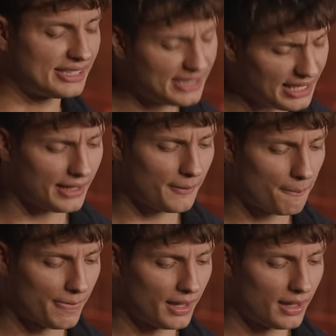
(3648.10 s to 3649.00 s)
see
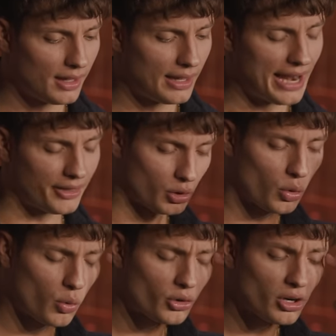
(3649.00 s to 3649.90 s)
out of the
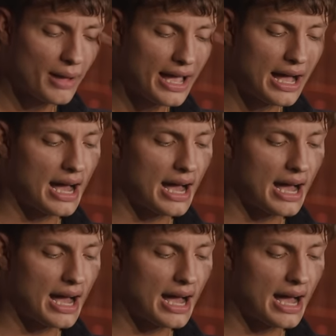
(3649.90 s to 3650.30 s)
corner of my